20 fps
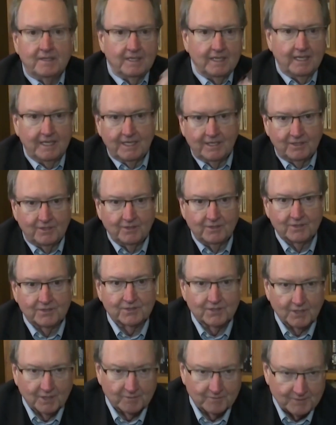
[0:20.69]
to getting to the
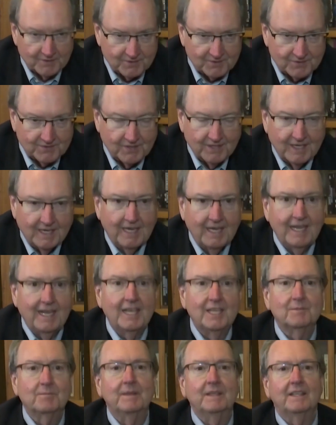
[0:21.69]
surface
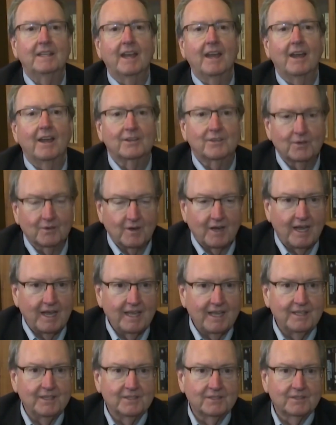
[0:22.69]
has been
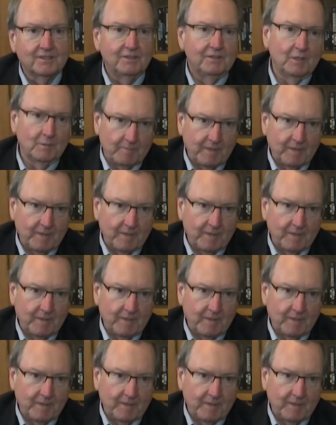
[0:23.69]
characterized,